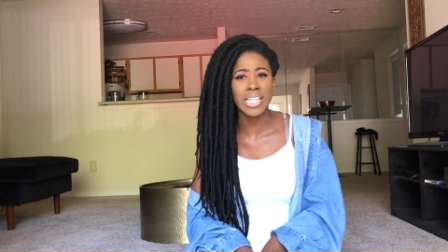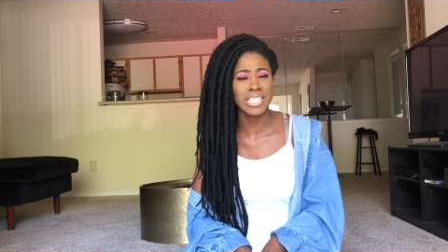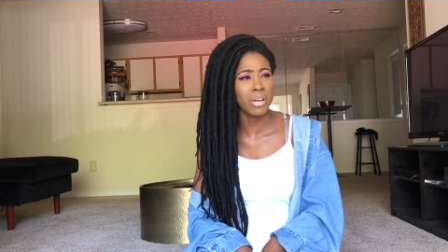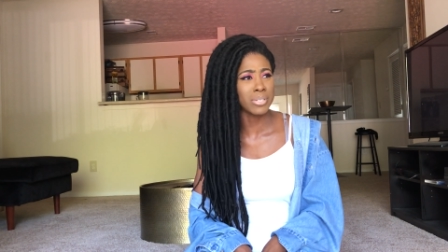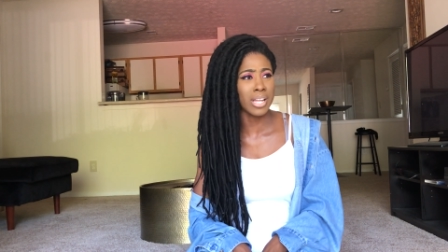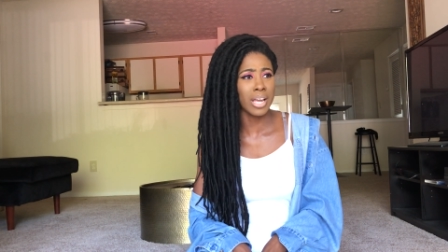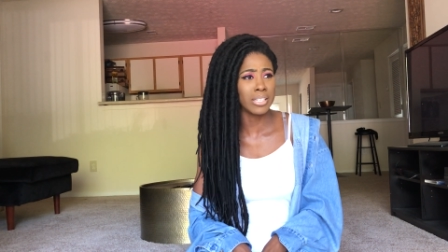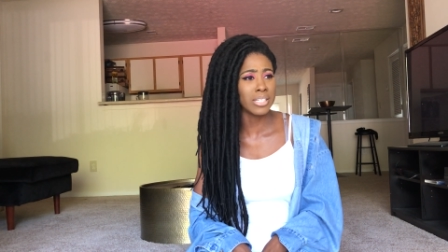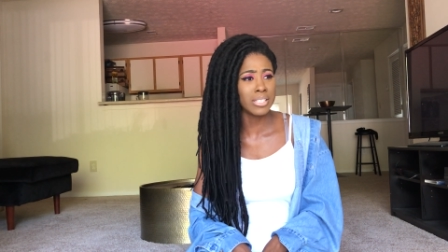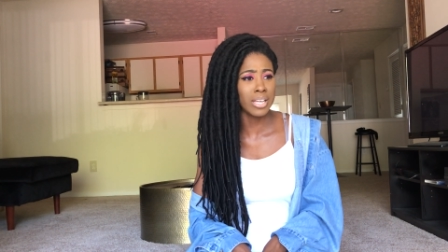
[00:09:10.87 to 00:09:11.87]
and I was like,
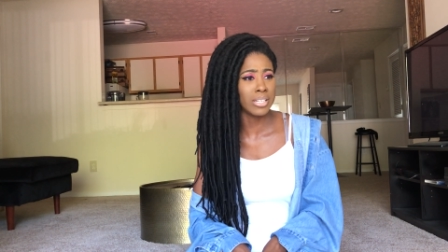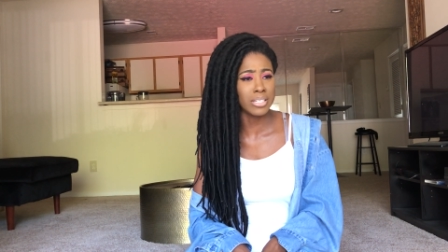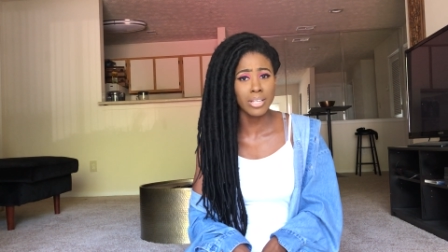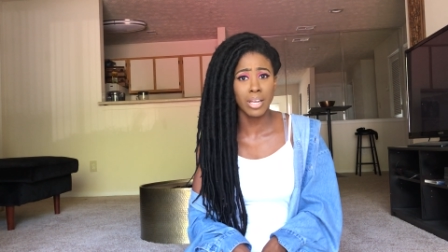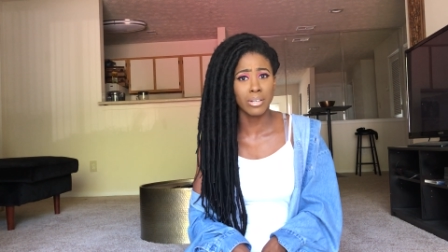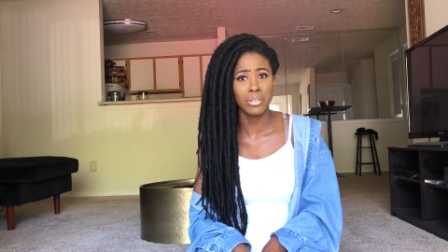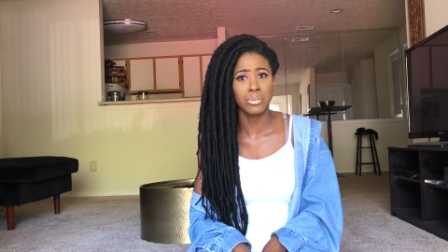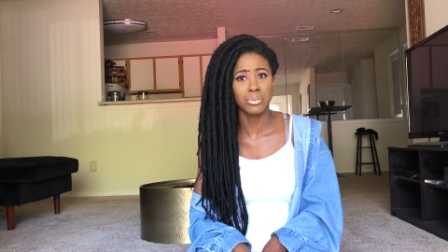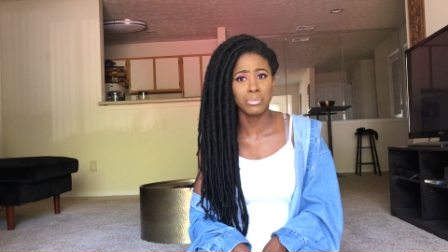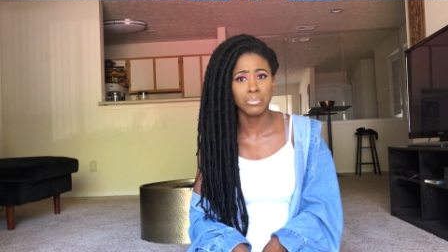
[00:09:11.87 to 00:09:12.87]
this ain't cool.